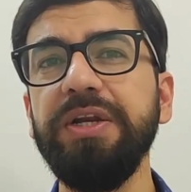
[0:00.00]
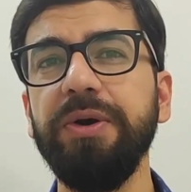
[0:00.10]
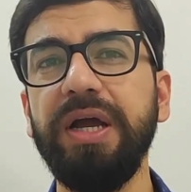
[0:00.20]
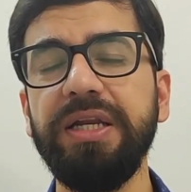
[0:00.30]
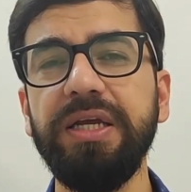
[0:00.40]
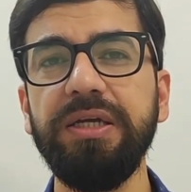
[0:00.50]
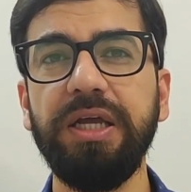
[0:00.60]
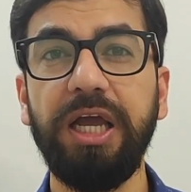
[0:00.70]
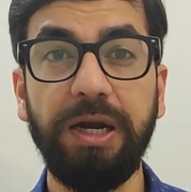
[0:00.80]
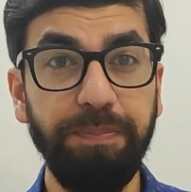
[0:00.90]
your idea
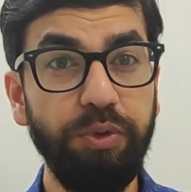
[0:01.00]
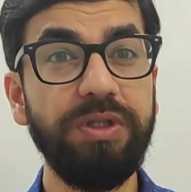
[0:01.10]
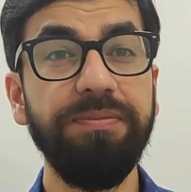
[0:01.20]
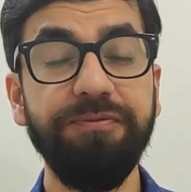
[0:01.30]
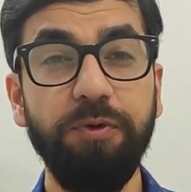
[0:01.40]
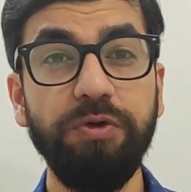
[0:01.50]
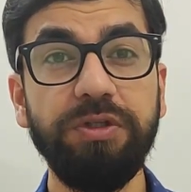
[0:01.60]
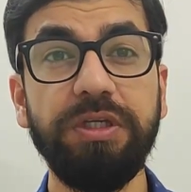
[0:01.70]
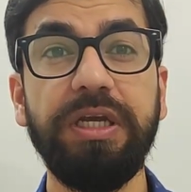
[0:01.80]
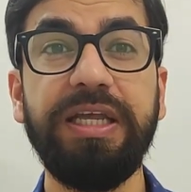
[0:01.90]
and put them forth
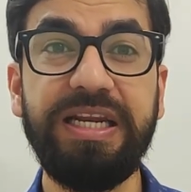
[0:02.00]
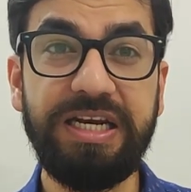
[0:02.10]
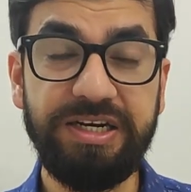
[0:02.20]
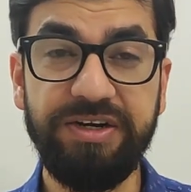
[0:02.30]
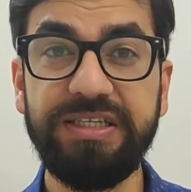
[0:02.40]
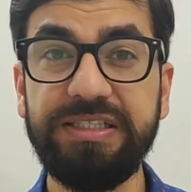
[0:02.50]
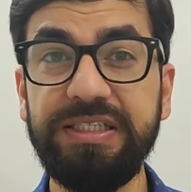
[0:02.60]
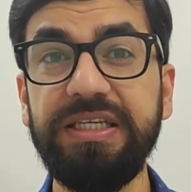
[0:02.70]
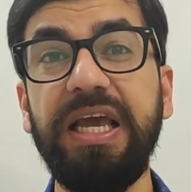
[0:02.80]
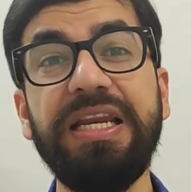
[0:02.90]
in an
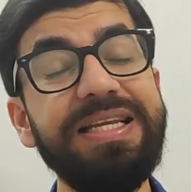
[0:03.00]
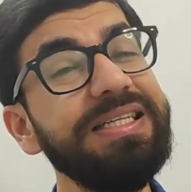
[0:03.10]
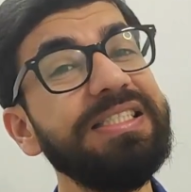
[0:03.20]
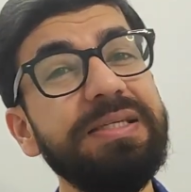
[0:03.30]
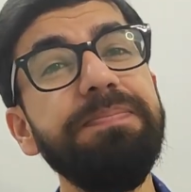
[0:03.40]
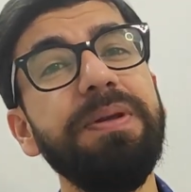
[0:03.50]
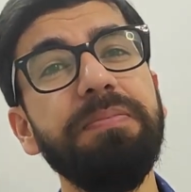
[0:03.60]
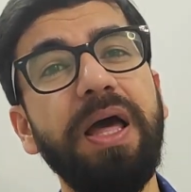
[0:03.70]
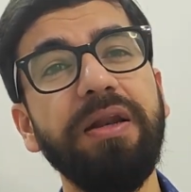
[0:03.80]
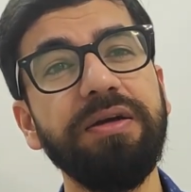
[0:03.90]
interesting and yet simple
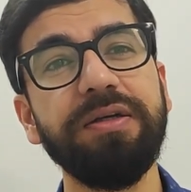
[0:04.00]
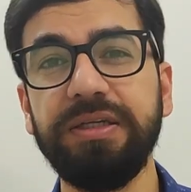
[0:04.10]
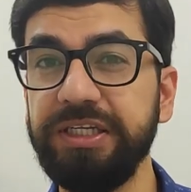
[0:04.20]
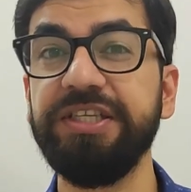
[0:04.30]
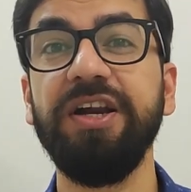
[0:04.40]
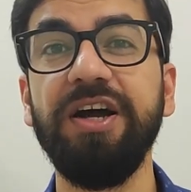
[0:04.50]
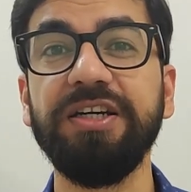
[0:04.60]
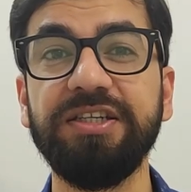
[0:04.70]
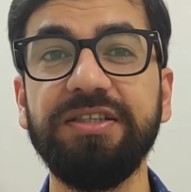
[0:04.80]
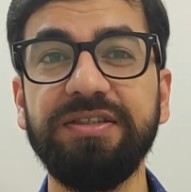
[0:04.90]
manner is an art.
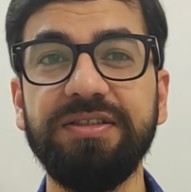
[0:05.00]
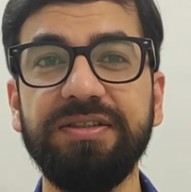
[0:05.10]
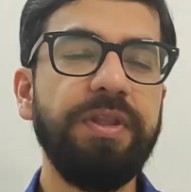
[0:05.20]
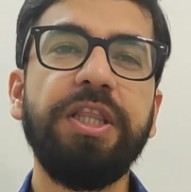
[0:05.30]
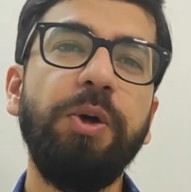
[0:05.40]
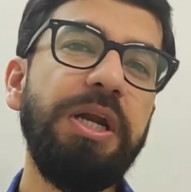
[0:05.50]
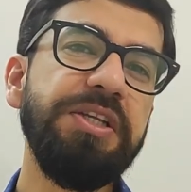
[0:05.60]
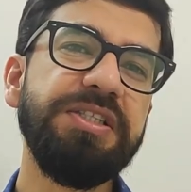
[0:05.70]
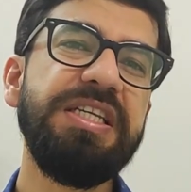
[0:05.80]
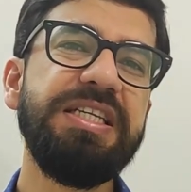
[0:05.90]
Now let
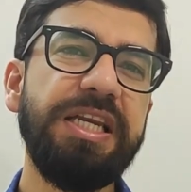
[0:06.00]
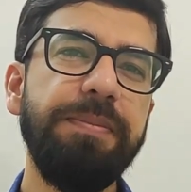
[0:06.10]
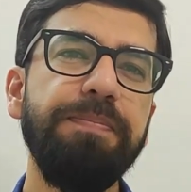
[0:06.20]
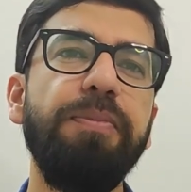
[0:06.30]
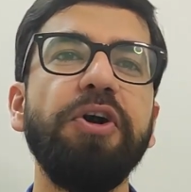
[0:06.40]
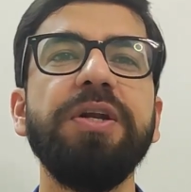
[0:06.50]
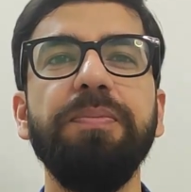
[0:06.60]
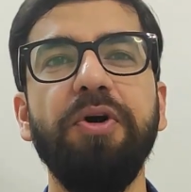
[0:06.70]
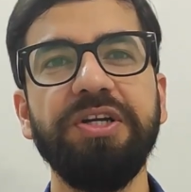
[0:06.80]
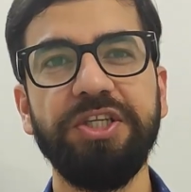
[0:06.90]
us see 10 important
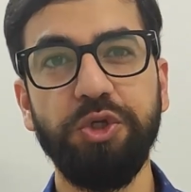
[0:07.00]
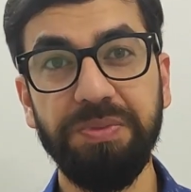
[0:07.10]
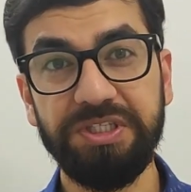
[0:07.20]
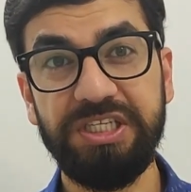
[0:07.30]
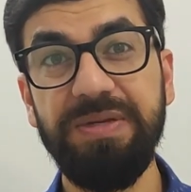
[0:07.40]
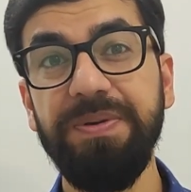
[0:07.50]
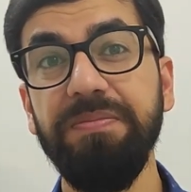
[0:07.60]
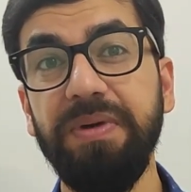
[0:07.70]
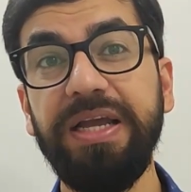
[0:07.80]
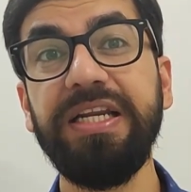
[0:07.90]
points that you must keep in
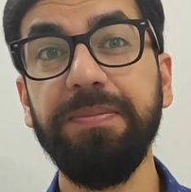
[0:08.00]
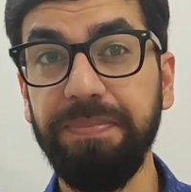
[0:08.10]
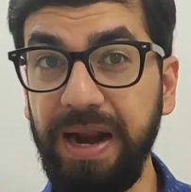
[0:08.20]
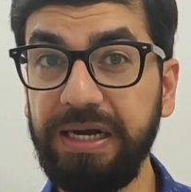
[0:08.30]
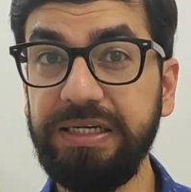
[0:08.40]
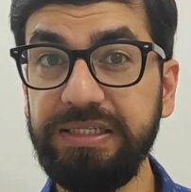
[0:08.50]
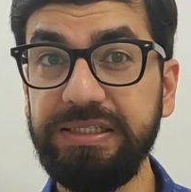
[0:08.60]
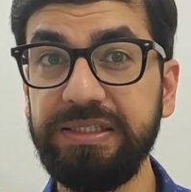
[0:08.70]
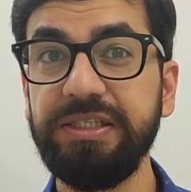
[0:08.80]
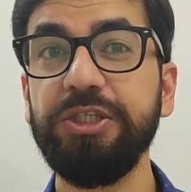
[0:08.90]
mind and
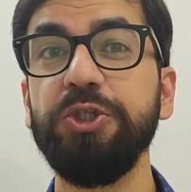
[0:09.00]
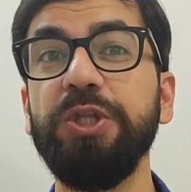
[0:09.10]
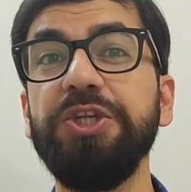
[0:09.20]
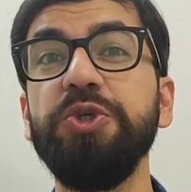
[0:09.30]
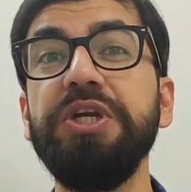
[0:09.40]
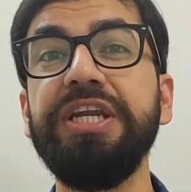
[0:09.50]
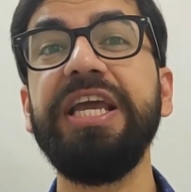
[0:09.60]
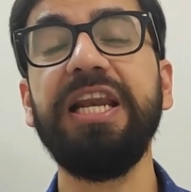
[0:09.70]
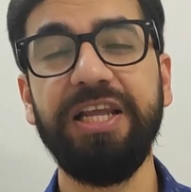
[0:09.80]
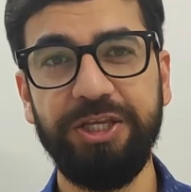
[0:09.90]
practice so that you
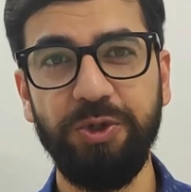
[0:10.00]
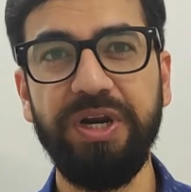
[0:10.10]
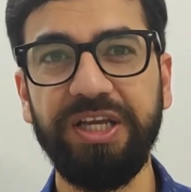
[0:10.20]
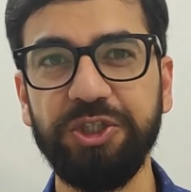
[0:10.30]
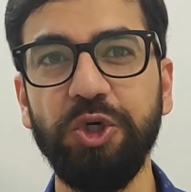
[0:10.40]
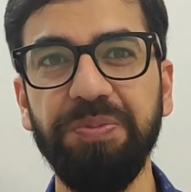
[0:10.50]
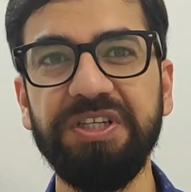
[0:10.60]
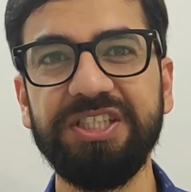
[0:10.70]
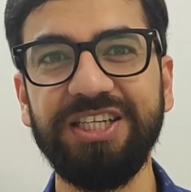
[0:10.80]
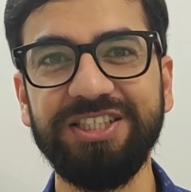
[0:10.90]
nail your next group
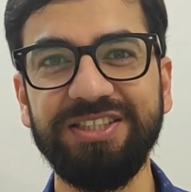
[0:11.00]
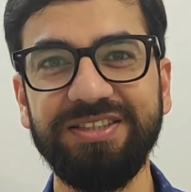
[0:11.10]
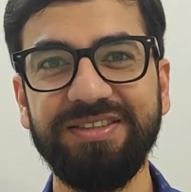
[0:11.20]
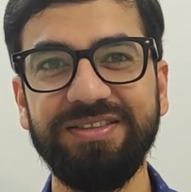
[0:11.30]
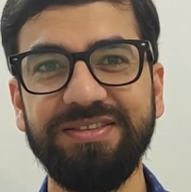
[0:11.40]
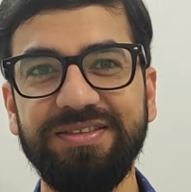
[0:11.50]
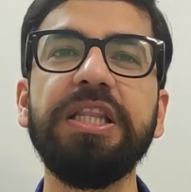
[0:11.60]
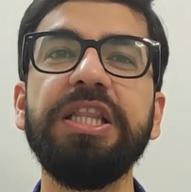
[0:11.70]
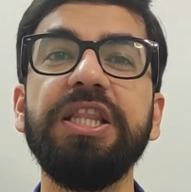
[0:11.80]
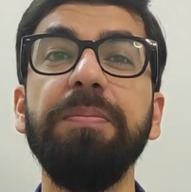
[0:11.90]
discussion.
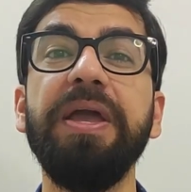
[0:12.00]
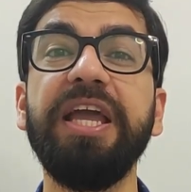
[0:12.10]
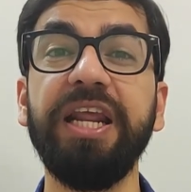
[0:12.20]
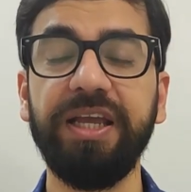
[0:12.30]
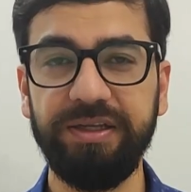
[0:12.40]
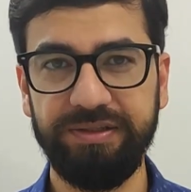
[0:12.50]
The beginning.